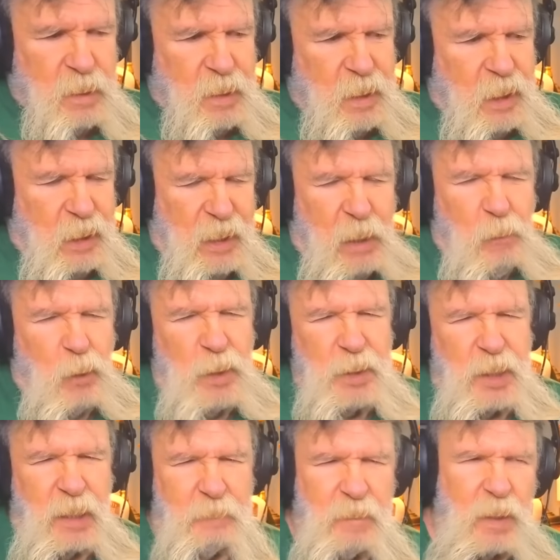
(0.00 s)
and they wouldn't
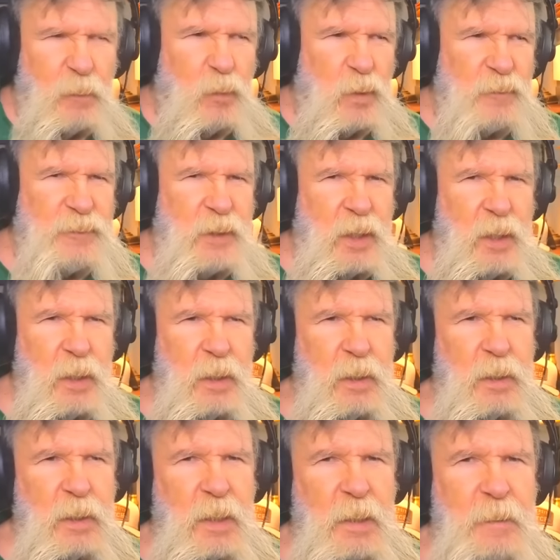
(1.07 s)
come up with
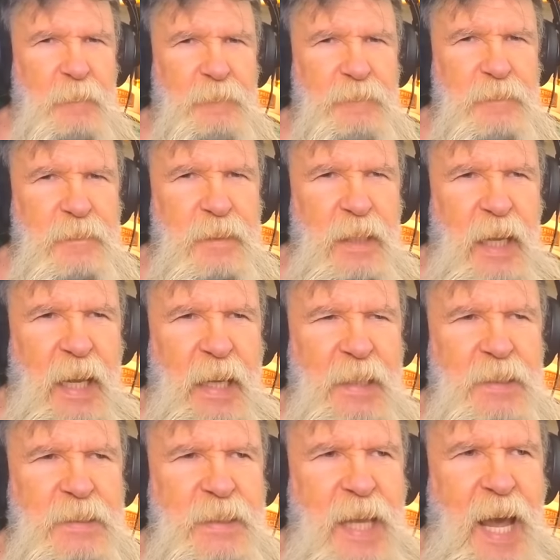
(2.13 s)
the
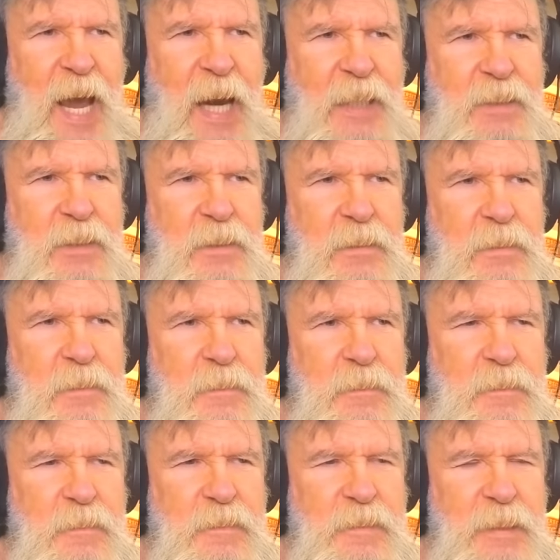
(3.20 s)
exact
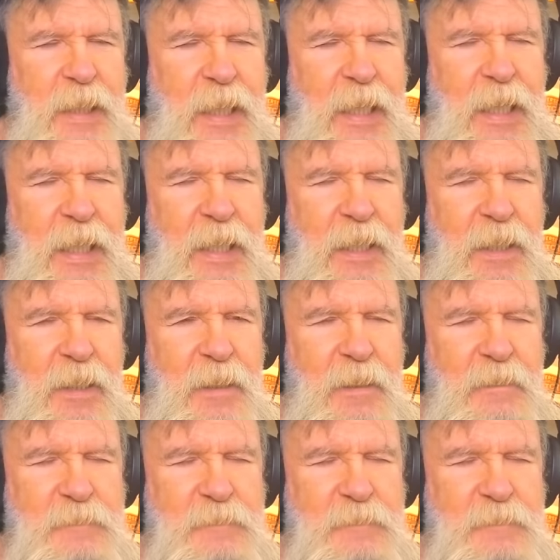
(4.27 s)
uh